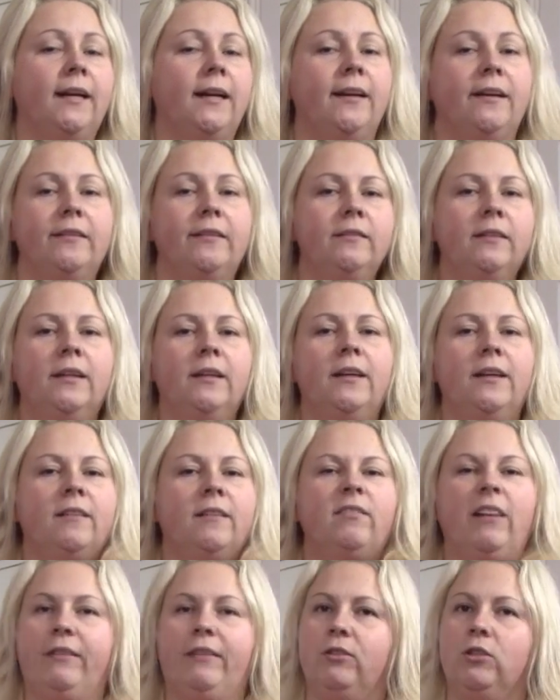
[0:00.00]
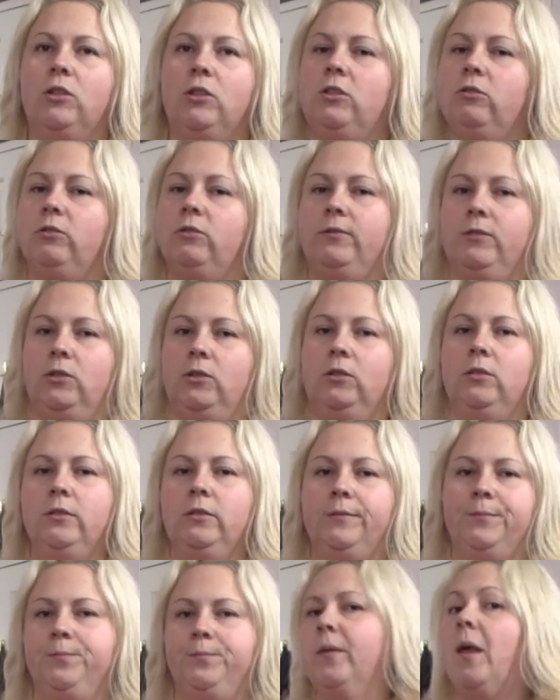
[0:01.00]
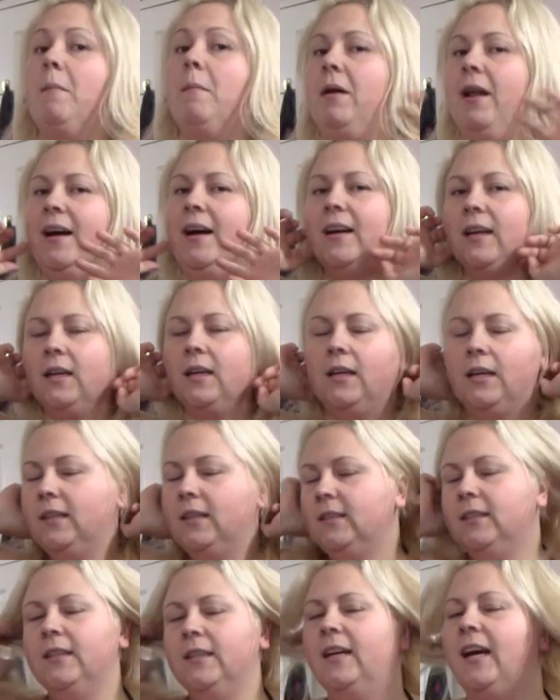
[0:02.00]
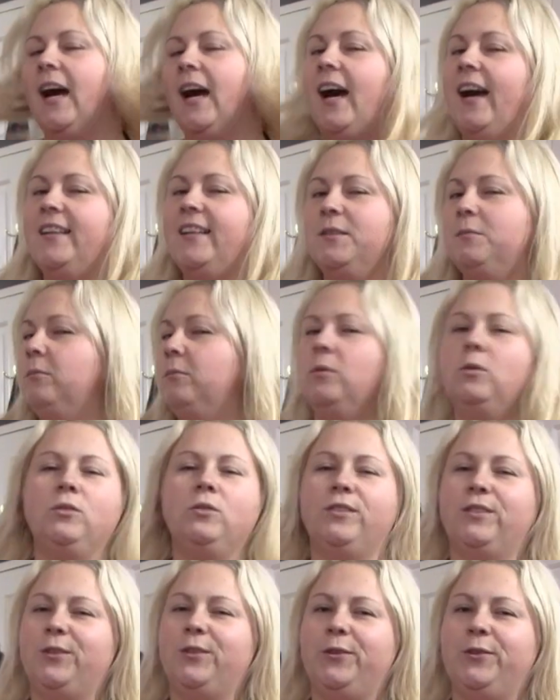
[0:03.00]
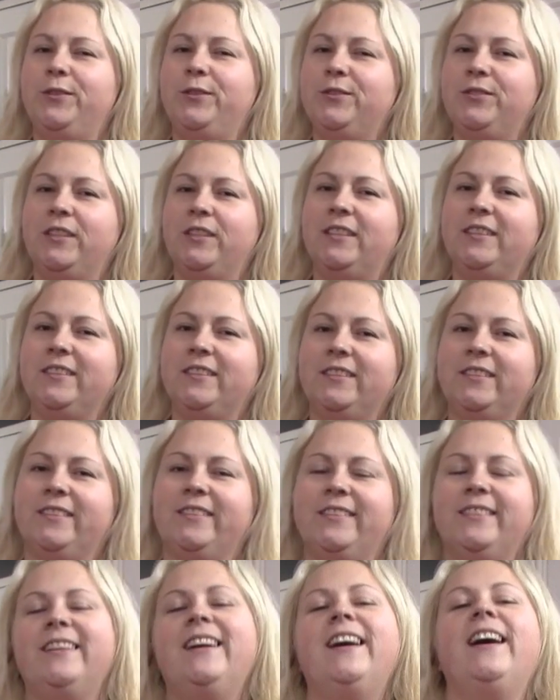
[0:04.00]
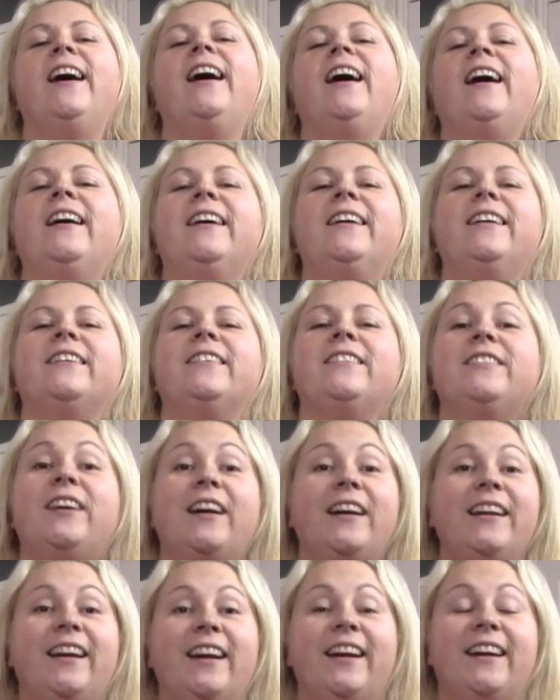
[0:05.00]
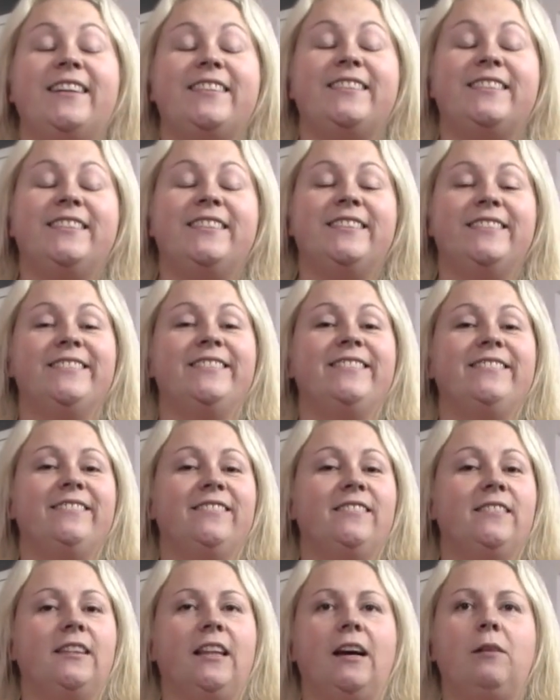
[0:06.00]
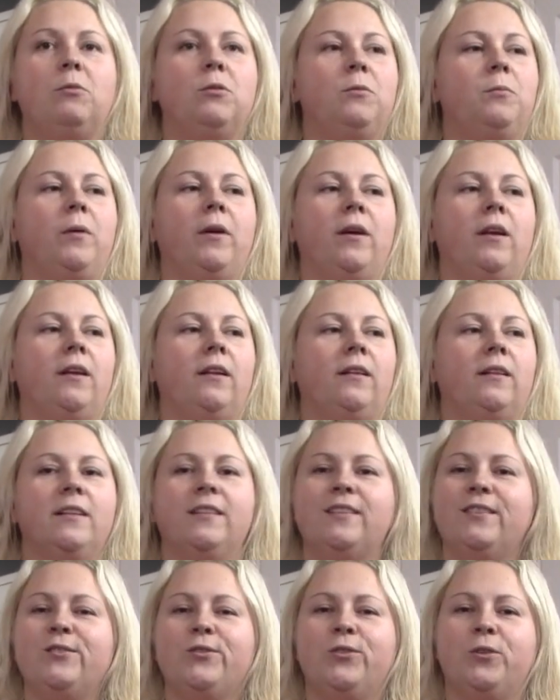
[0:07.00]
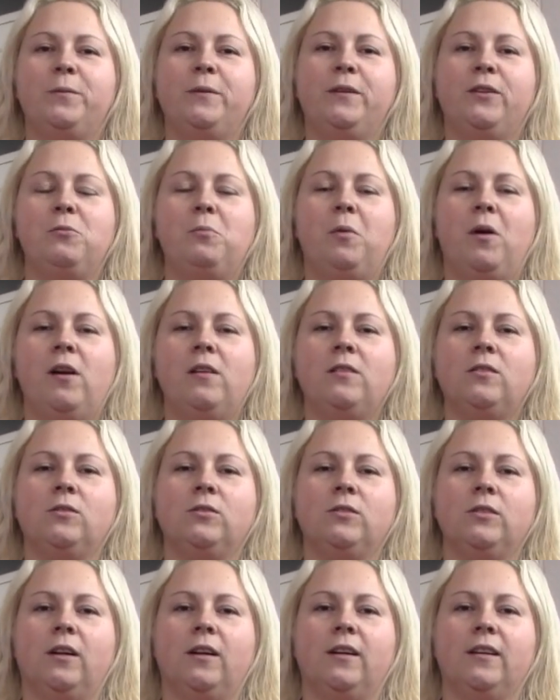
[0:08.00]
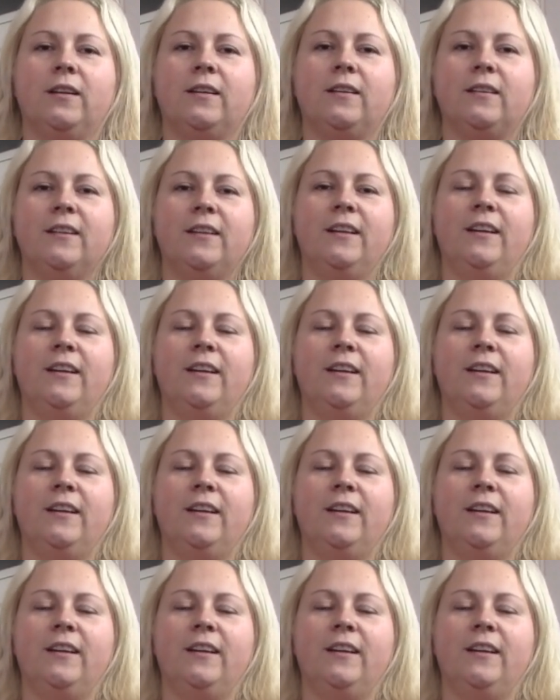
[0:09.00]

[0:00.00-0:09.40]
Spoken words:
I do. Favourite colour, of course, black. Hides a multitude of sins. Right, guys, that would be this instalment of the parcel saga.